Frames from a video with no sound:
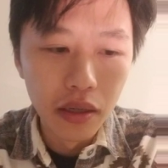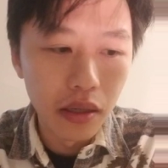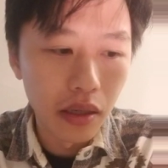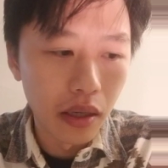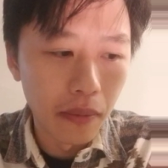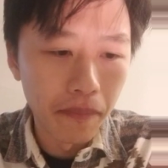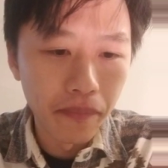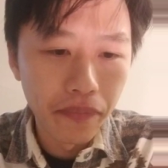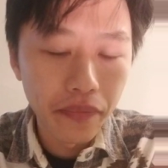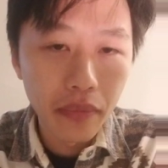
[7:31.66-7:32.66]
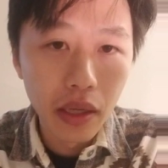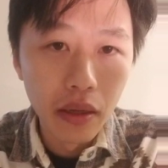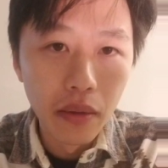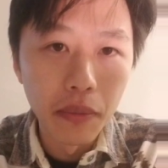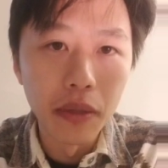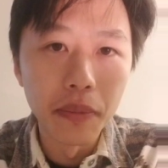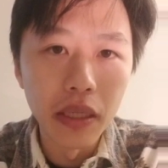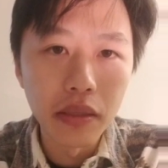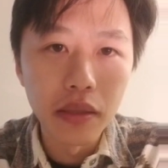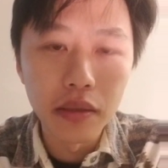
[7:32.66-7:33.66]
Um, but
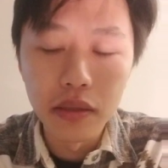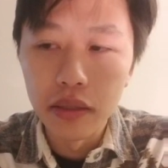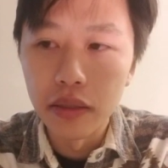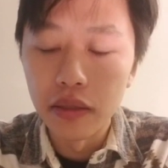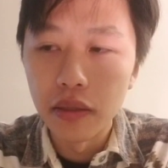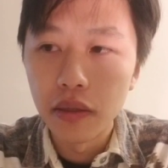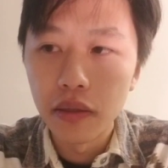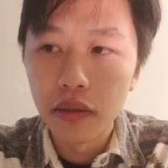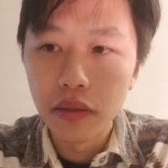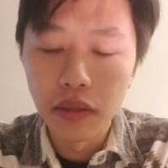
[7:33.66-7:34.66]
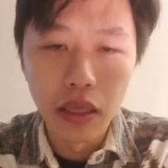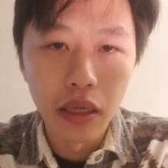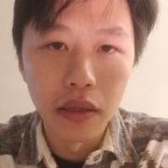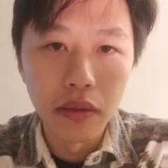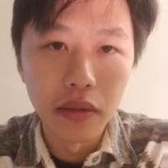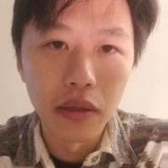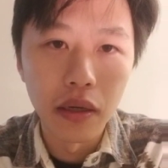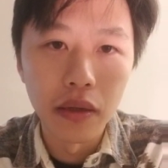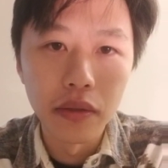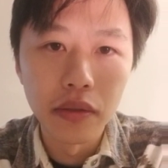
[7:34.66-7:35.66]
basically, yeah,
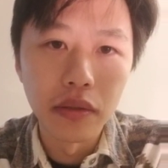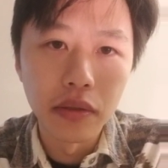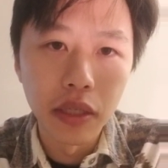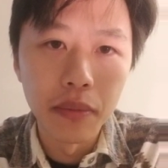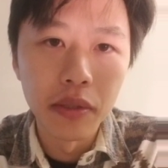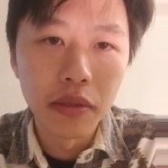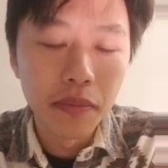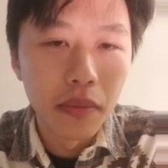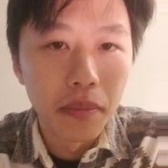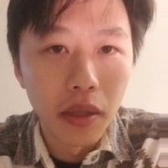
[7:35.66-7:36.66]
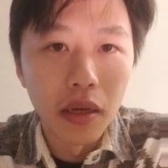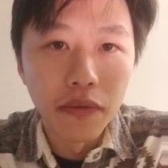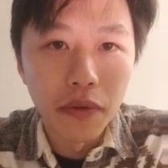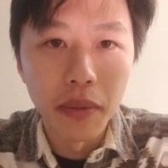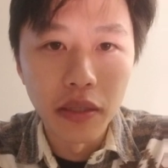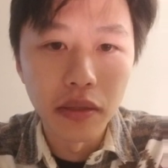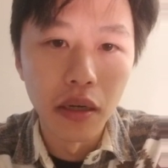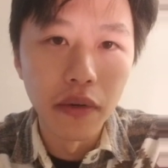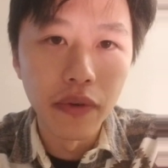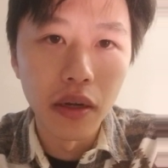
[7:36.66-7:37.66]
this is a shameless plug for
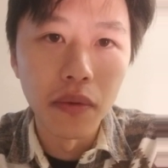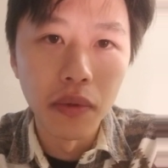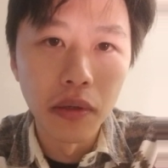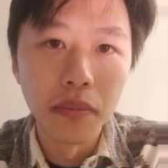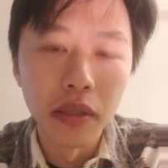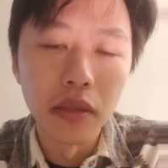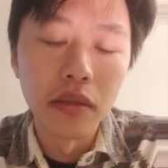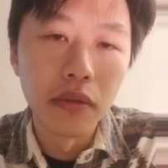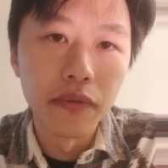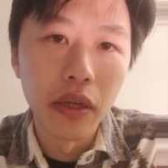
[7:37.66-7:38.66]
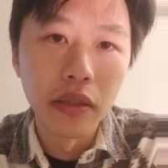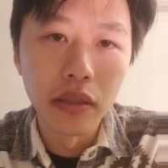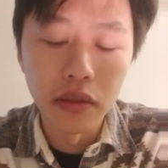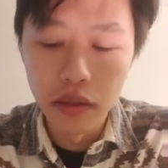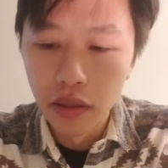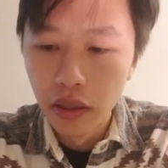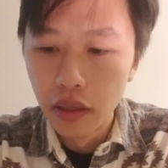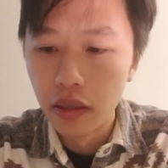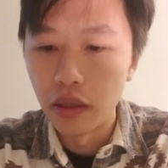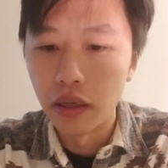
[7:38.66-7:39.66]
myself. I will be defending
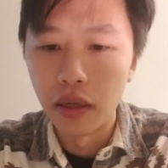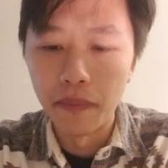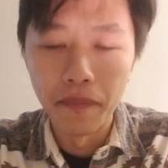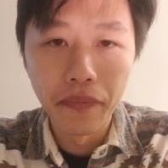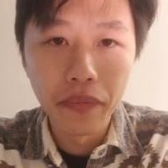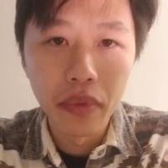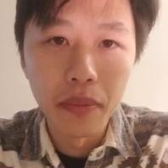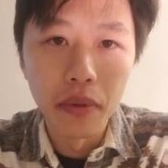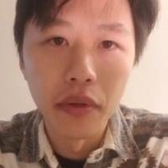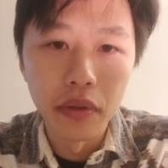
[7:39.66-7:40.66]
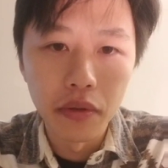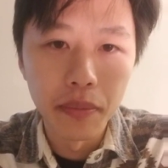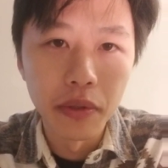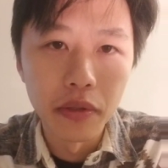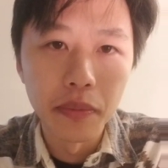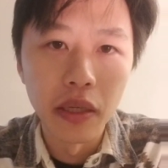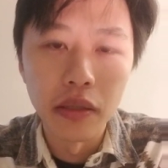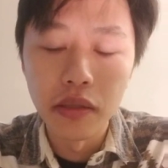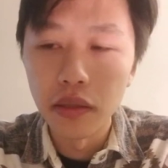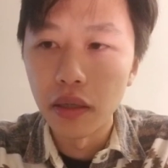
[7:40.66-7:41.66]
people in the crypto
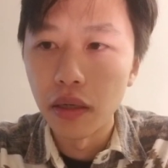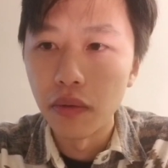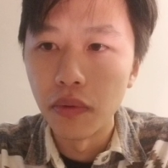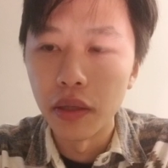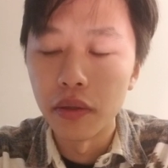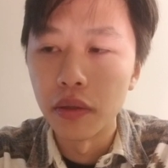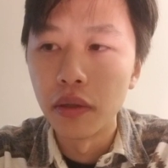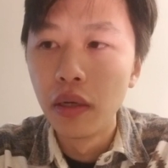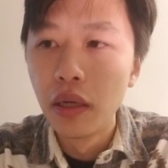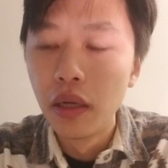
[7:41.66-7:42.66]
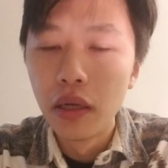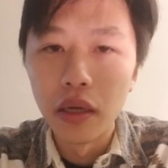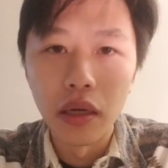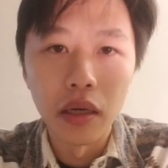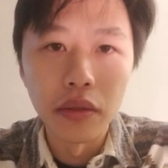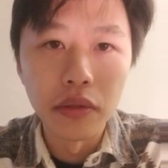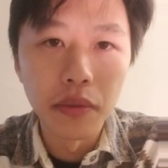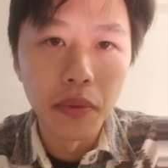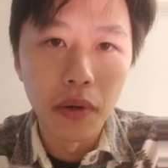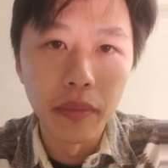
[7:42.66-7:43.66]
space, whether you
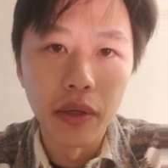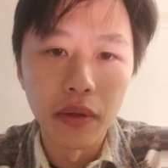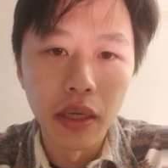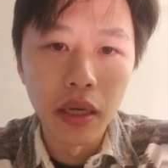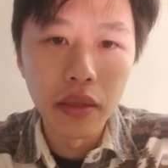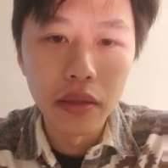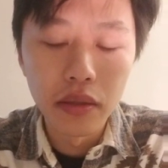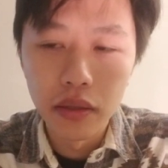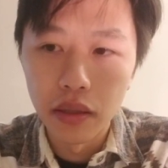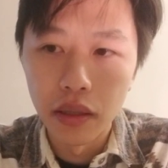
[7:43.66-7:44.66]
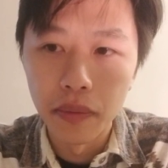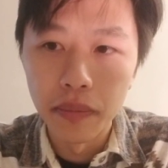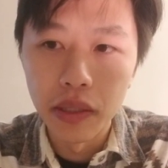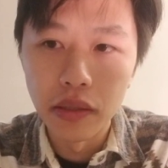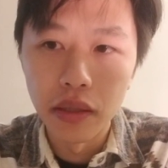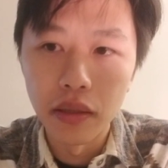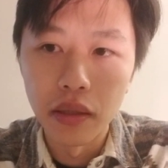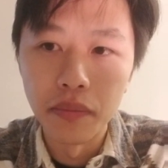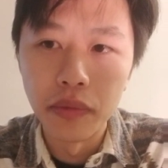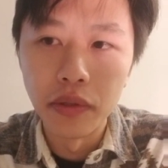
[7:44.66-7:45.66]
support me or not, because I
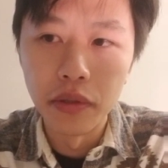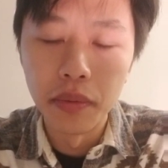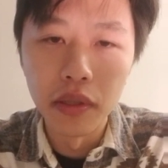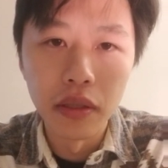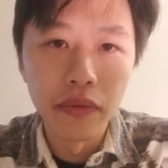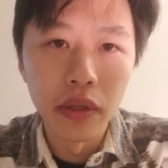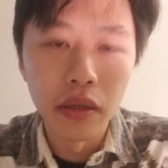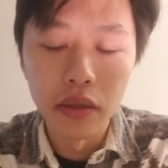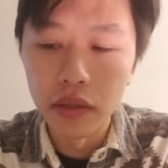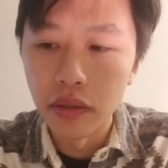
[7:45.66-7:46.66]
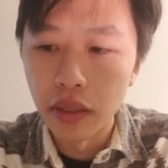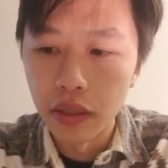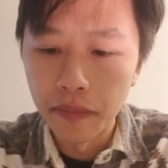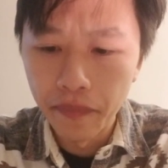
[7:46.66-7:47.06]
do believe there is a